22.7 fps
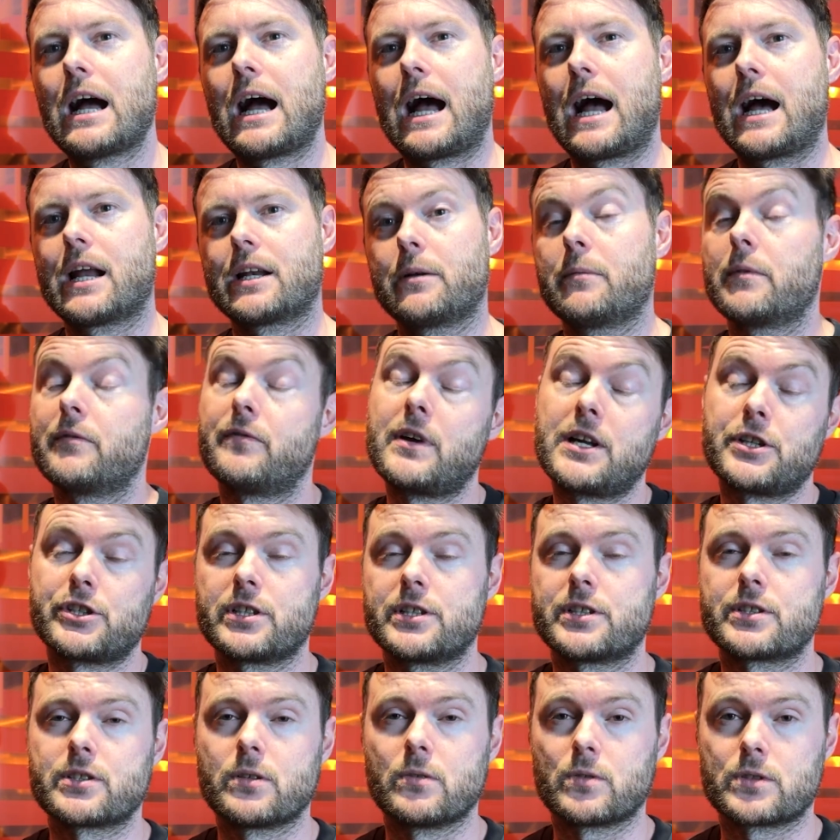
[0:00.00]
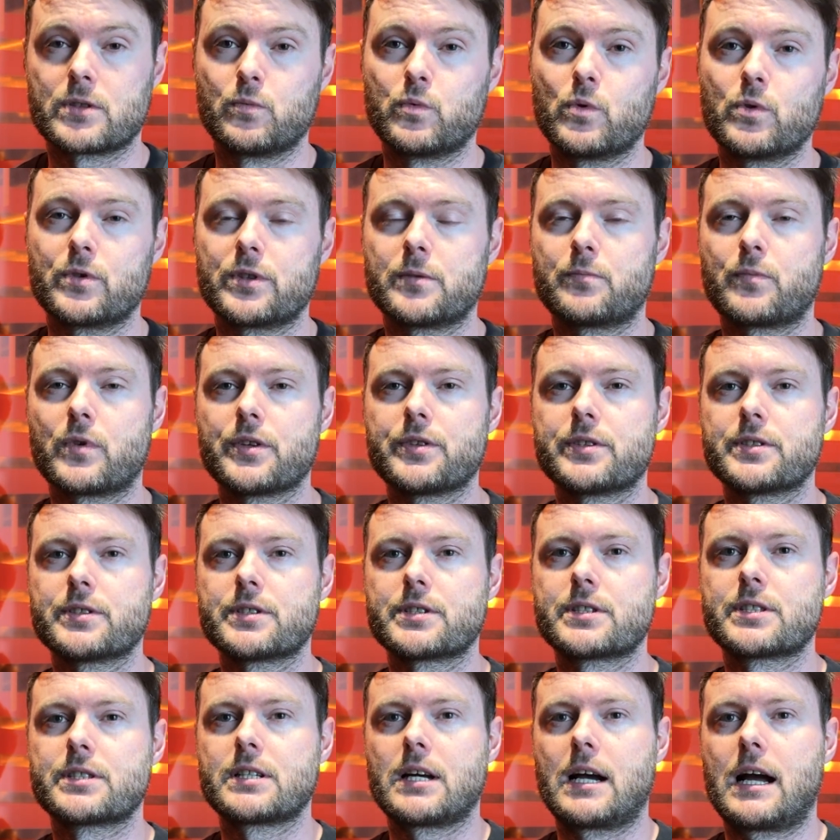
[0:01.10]
and it eventually sold to Warner
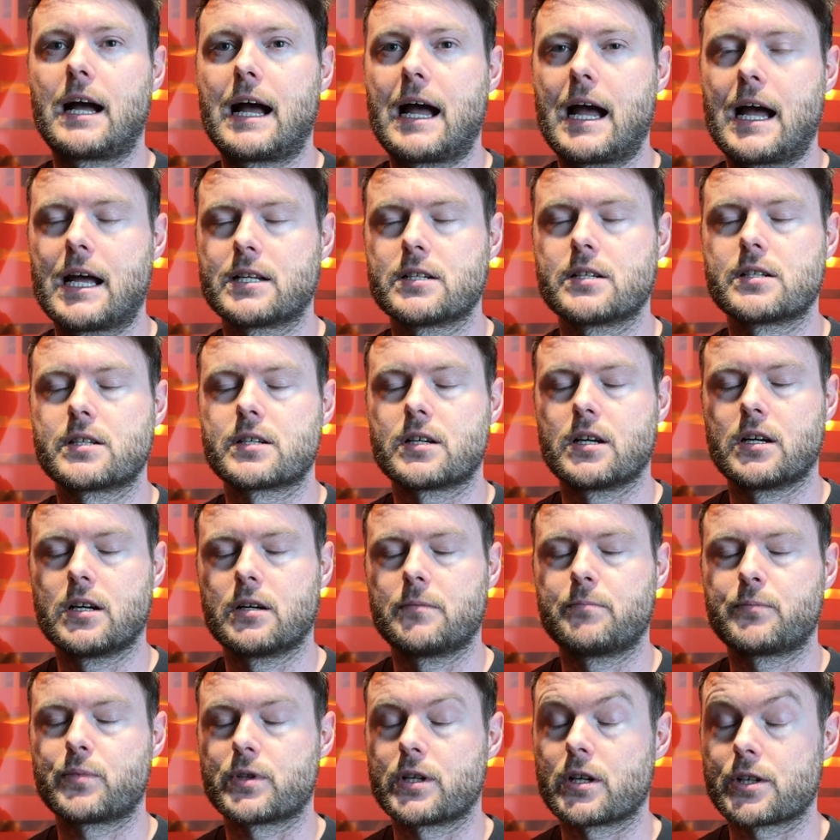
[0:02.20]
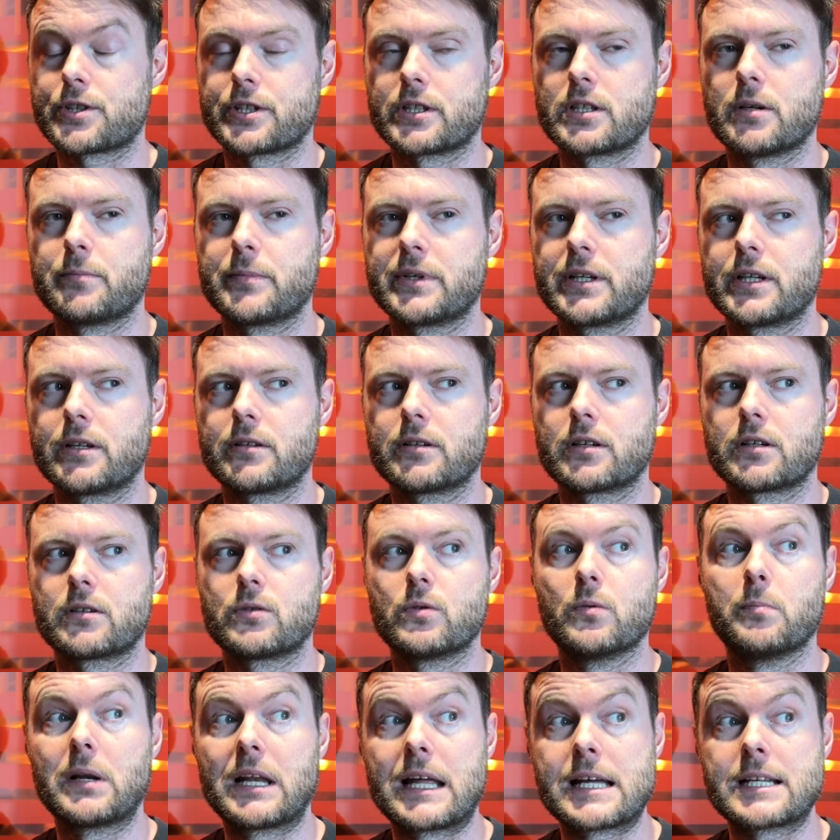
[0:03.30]
Brothers and a production company
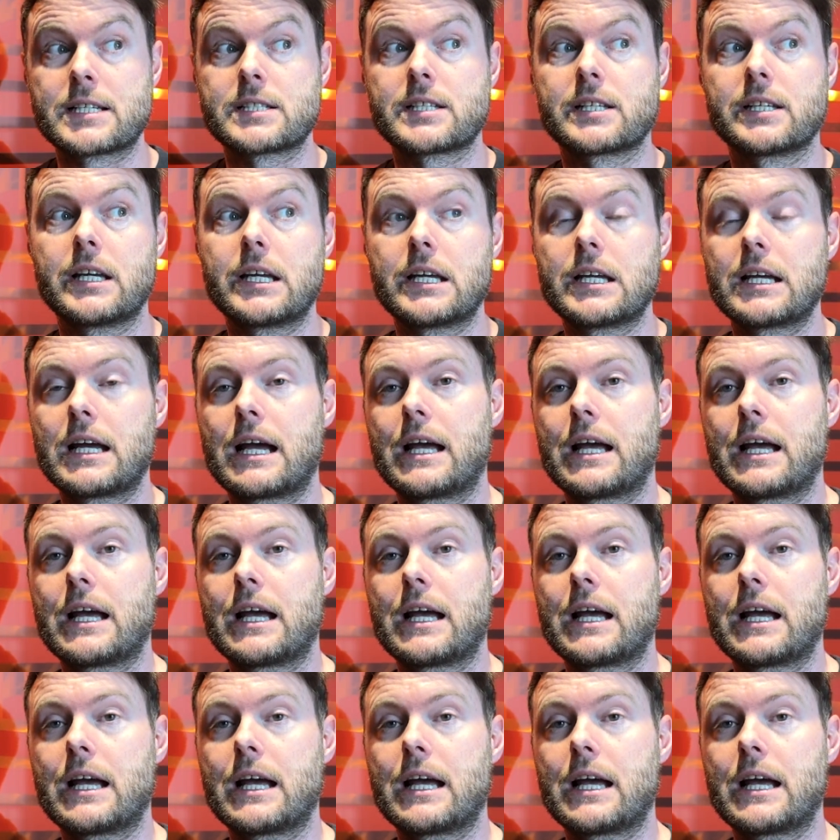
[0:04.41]
called Belanti.